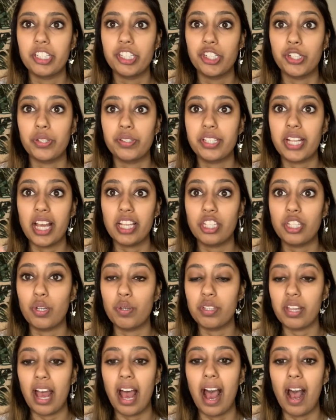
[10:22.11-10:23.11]
you know, test
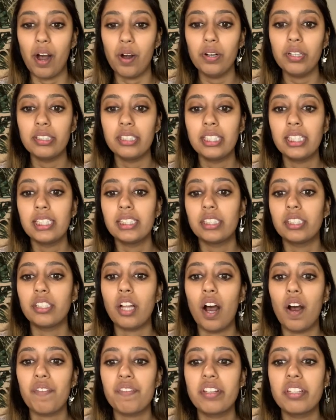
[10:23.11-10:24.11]
those out, then
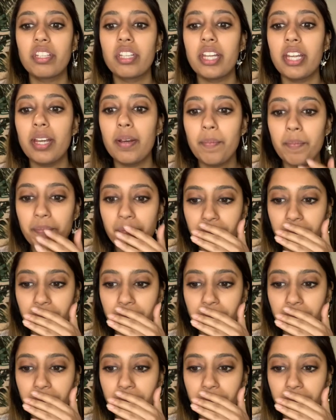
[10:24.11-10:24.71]
obviously,